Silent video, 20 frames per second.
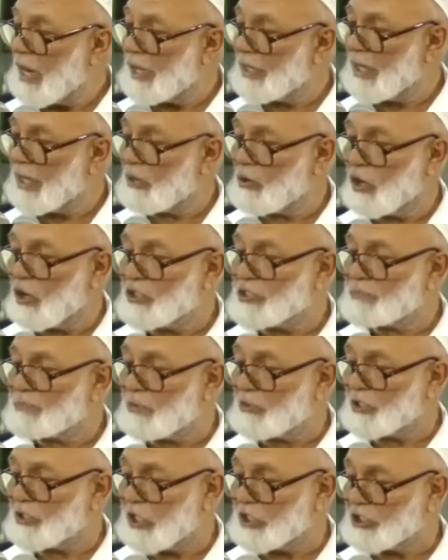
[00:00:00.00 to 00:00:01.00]
under God's
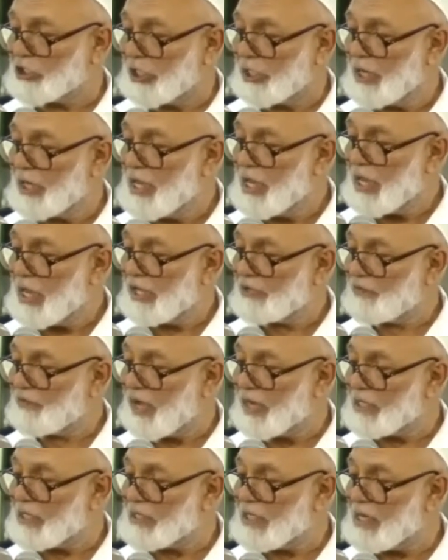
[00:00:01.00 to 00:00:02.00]
protection, as
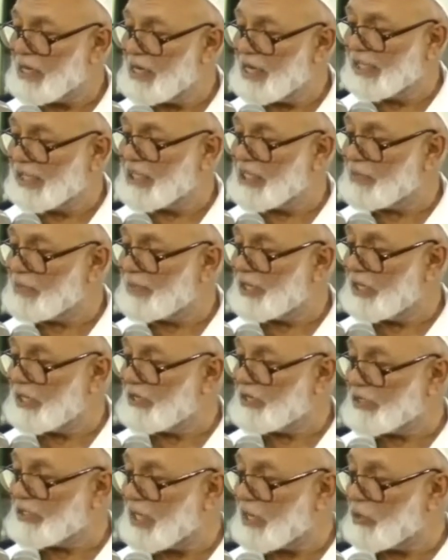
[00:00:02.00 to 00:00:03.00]
far as their legitimate
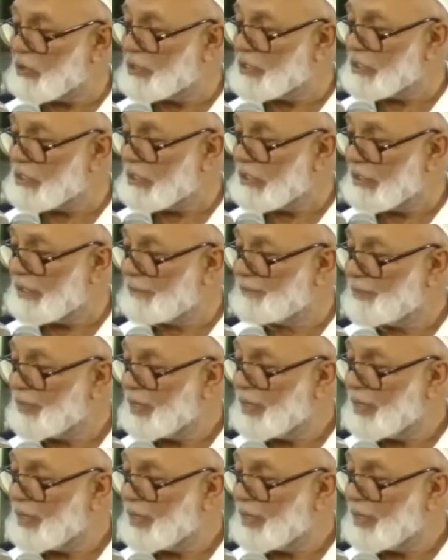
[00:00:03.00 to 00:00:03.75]
interests are concerned.